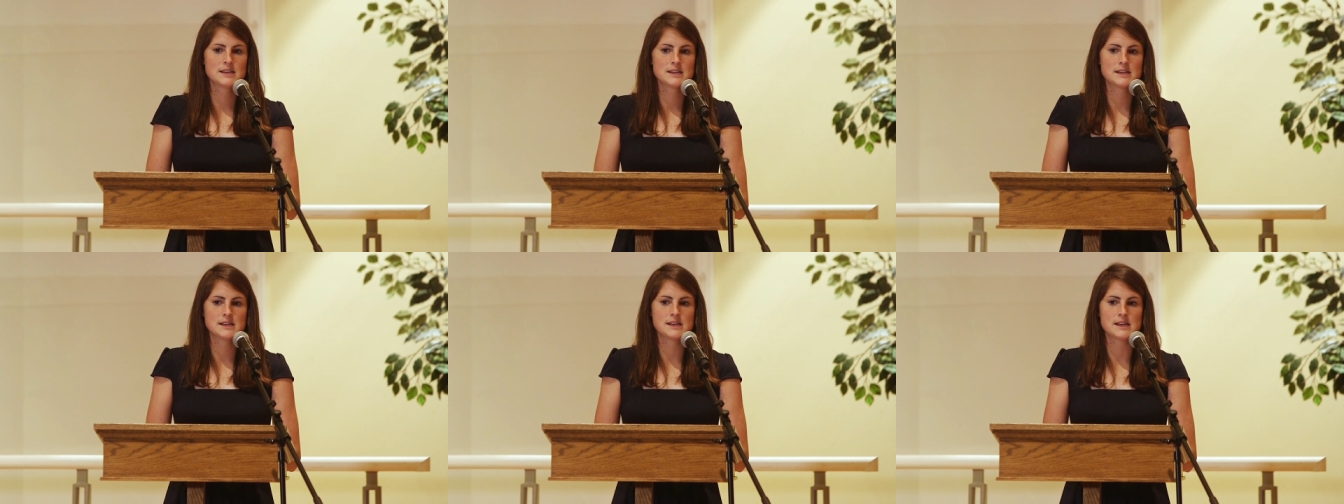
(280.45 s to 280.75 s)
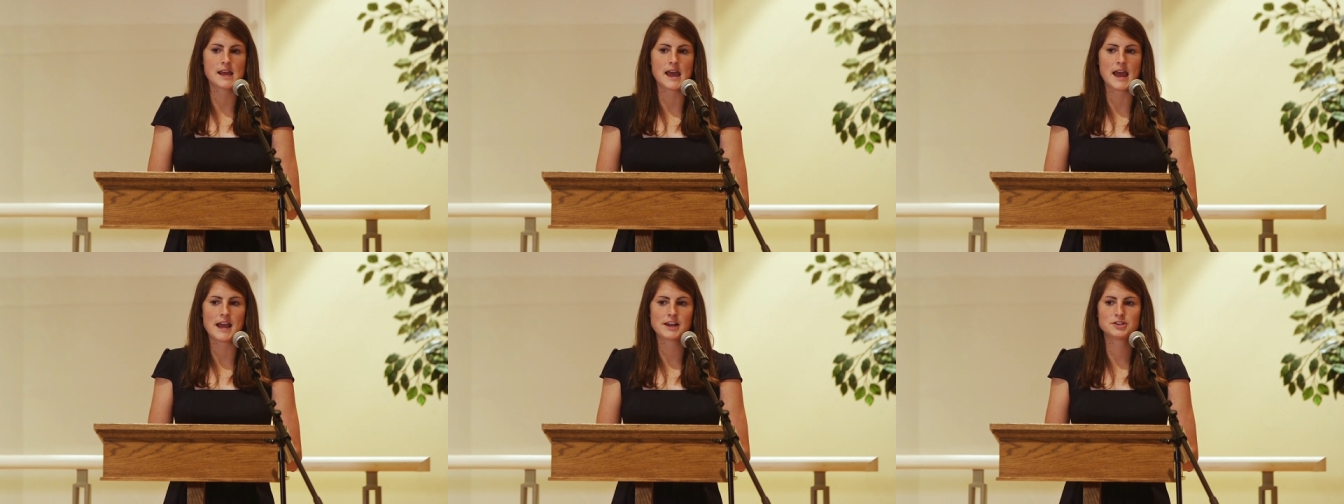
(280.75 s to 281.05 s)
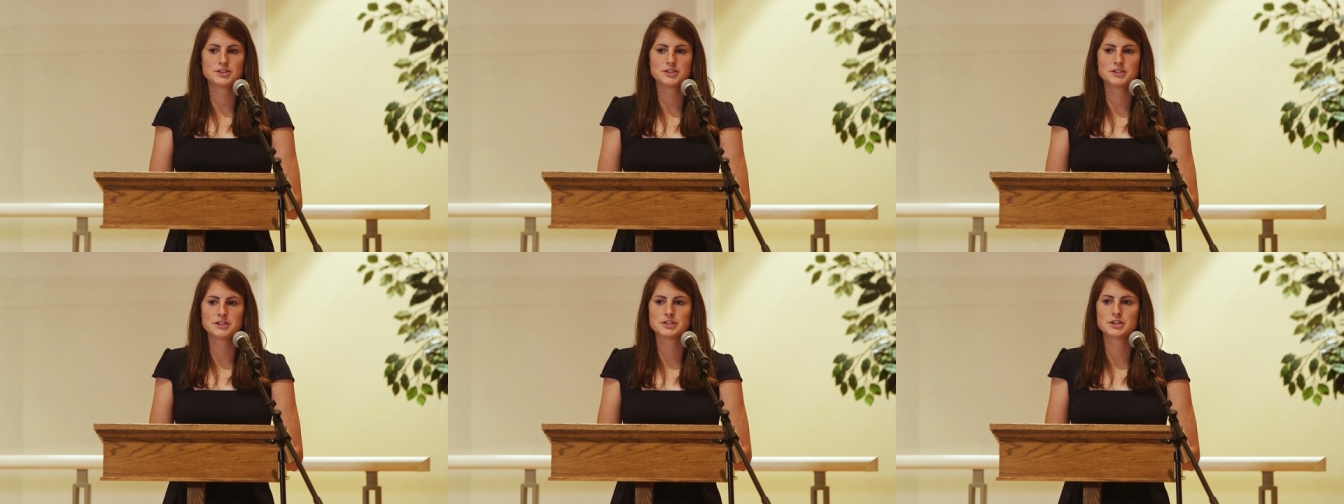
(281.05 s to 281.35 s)
It
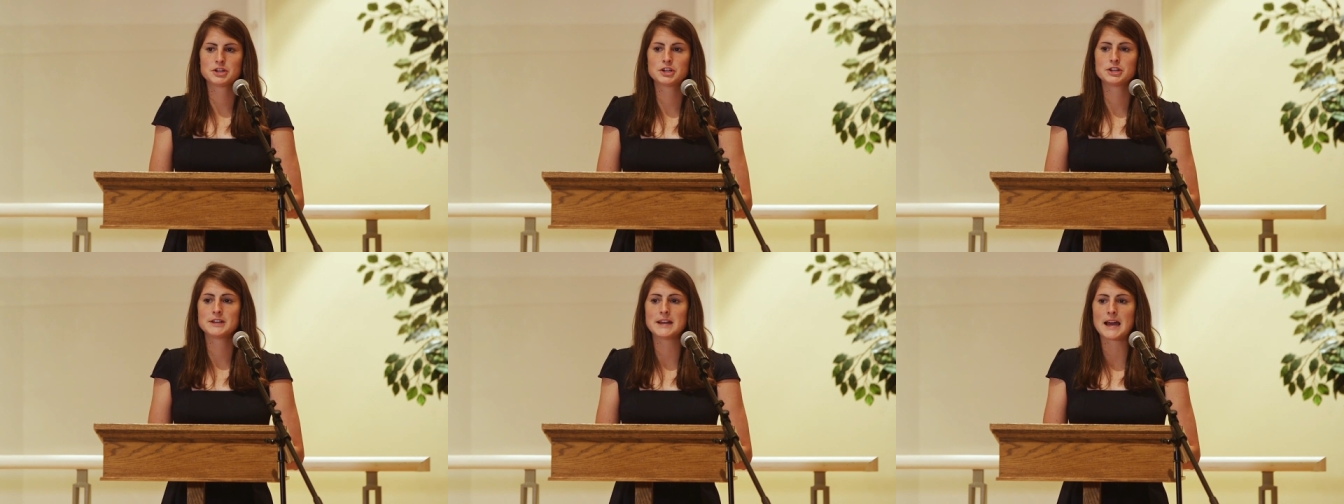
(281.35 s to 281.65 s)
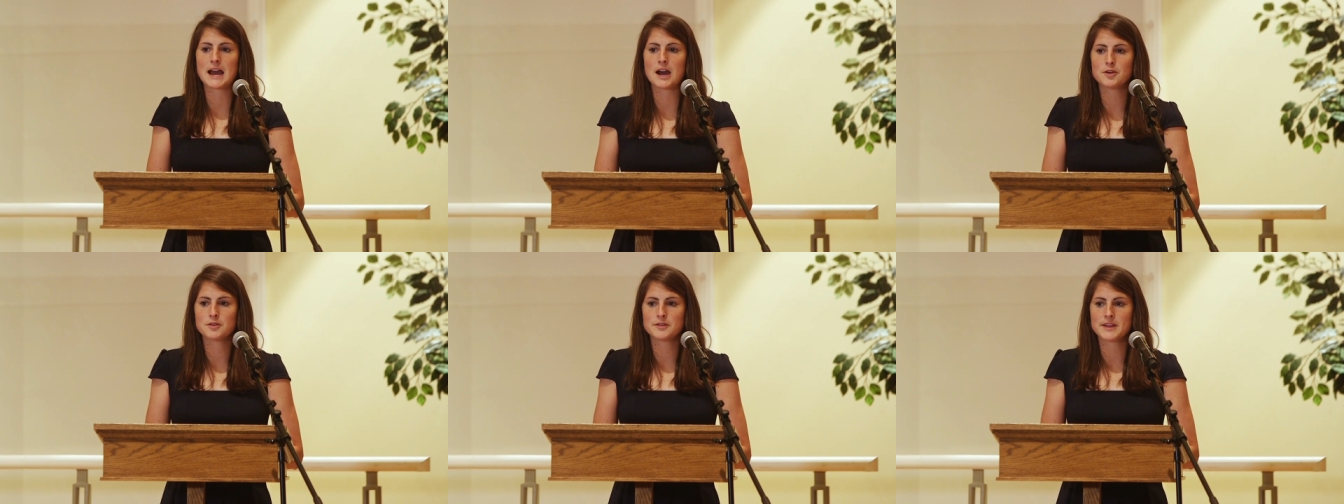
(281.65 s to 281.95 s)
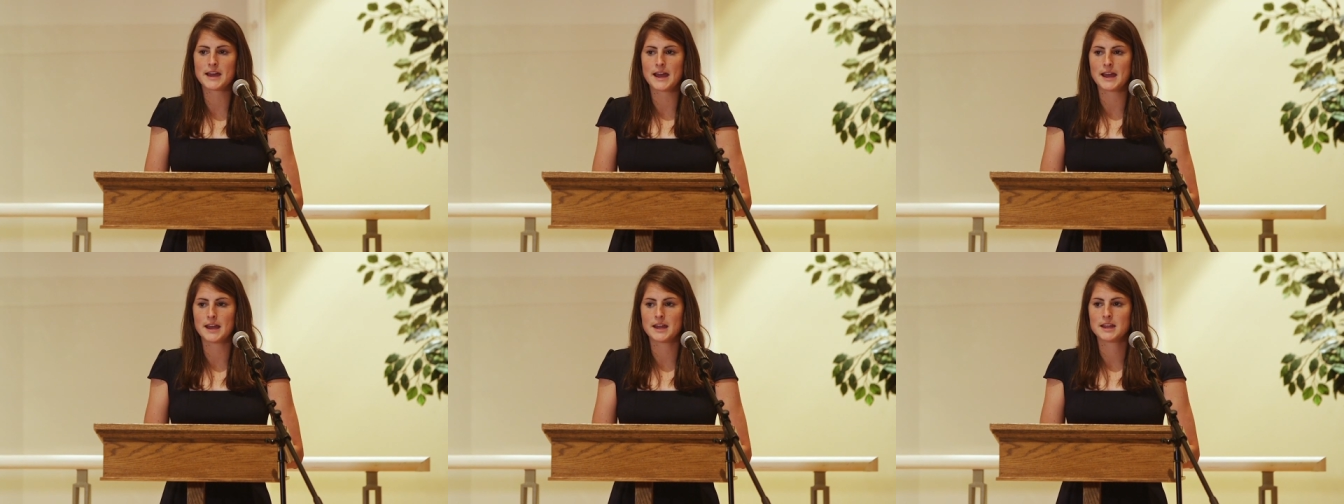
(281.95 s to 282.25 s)
actually turned out
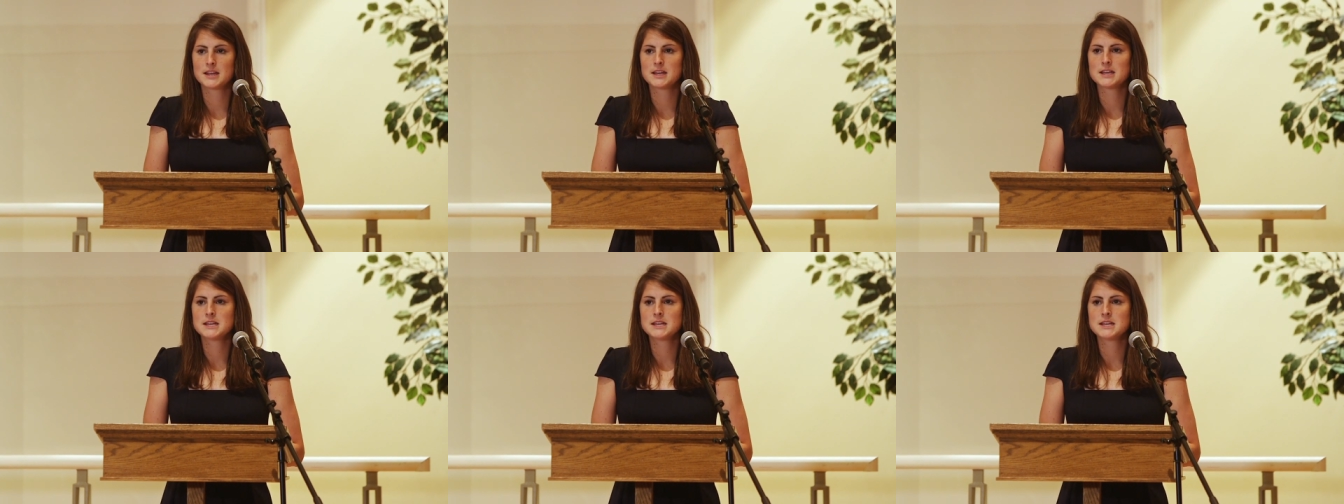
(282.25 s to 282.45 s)
that